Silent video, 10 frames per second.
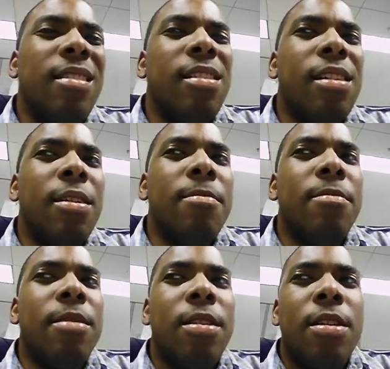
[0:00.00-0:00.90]

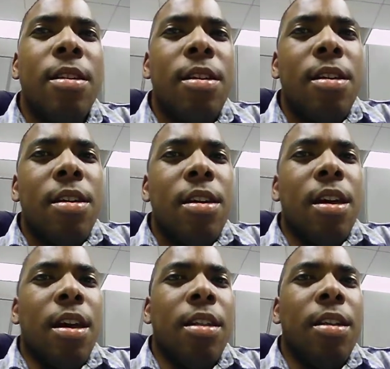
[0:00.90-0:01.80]

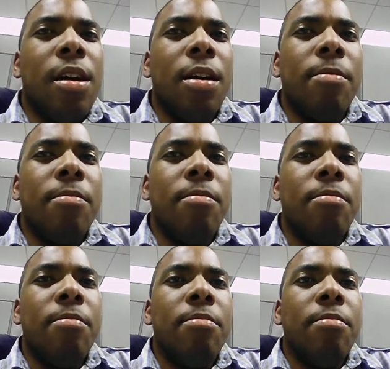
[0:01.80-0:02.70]

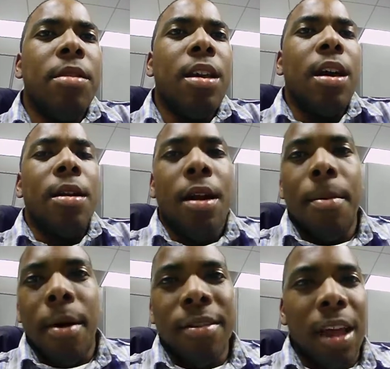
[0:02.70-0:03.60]
But yeah,
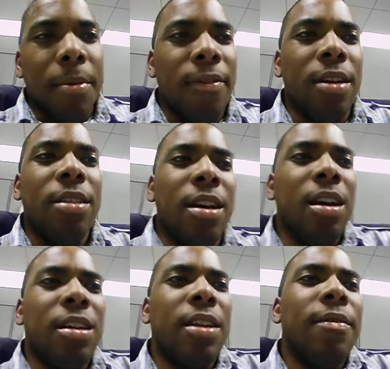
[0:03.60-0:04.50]
I'm also happy for all
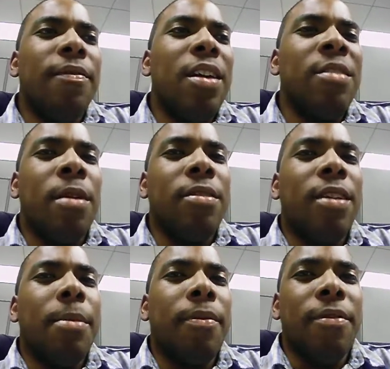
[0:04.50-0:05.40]
the Cleveland fans. I'm also
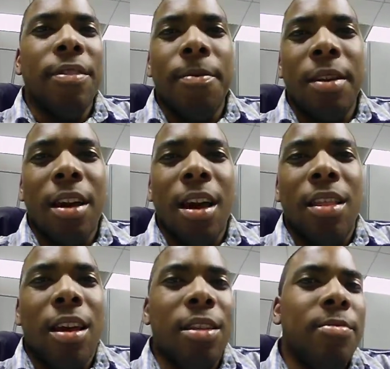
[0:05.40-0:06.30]
happy for this one guy
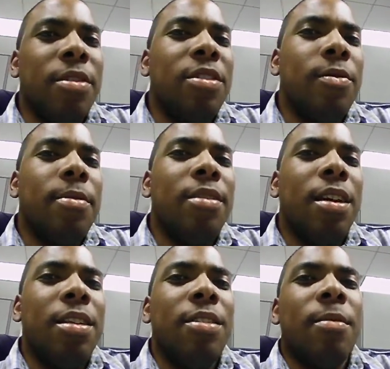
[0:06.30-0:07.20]
on the Breach Show
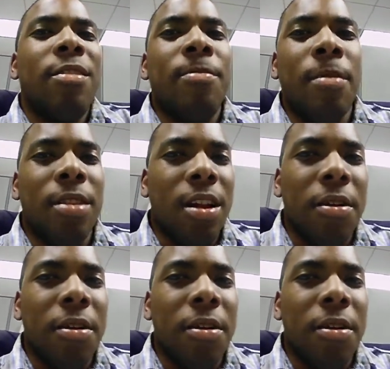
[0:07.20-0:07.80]
website, this message board that I go